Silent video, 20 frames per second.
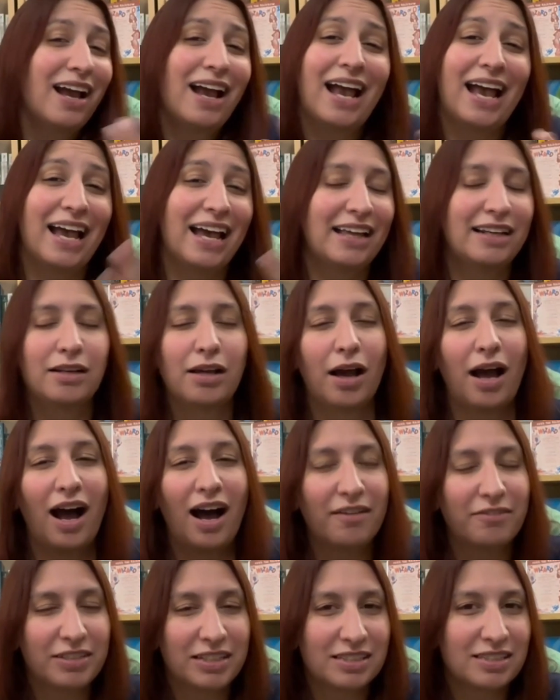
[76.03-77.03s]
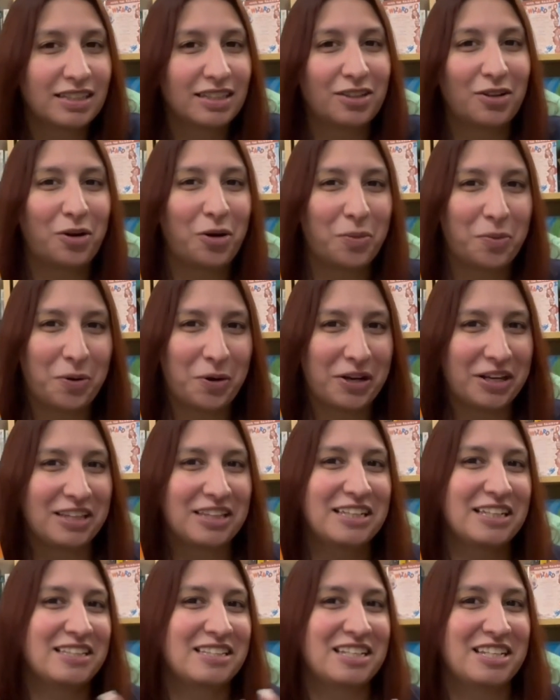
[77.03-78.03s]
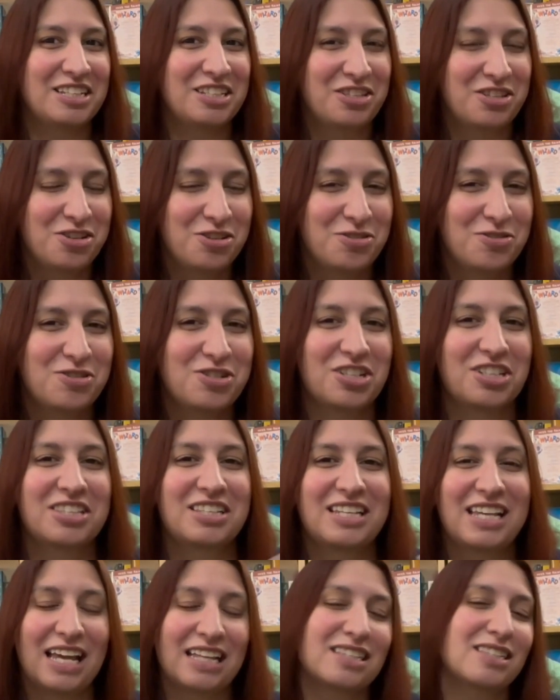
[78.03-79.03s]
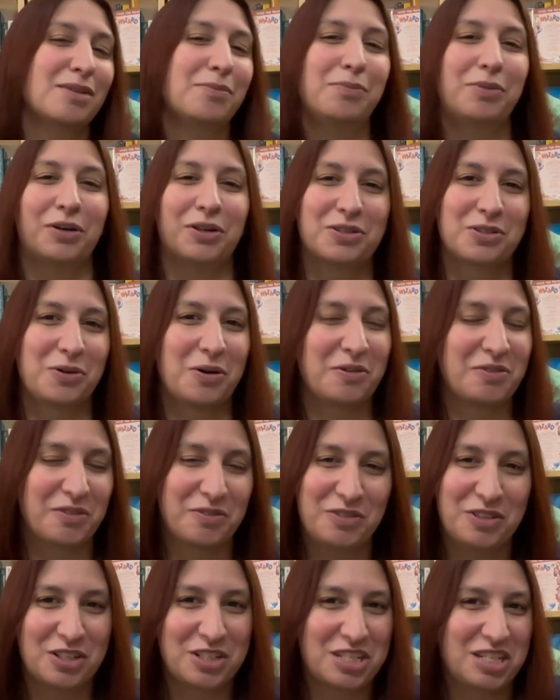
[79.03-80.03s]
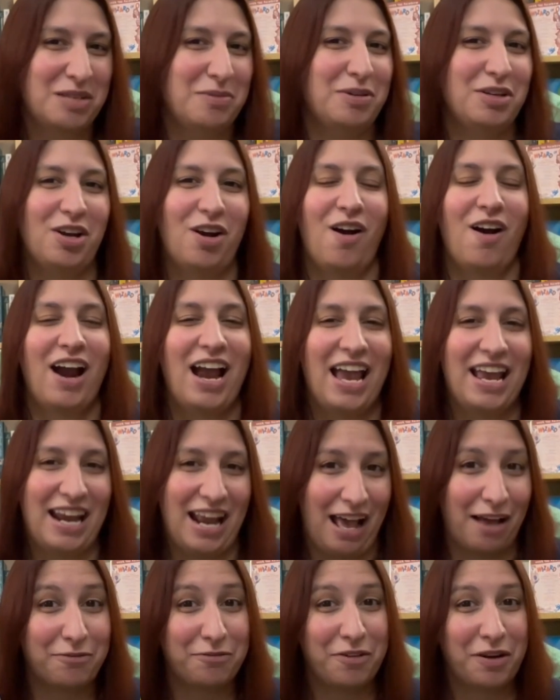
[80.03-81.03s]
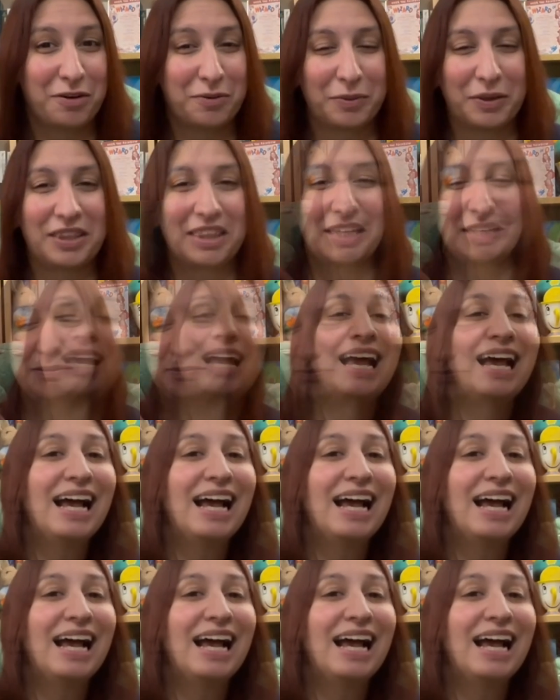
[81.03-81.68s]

And obviously the whole point of this is to just get some books off of your TBR and have fun with it.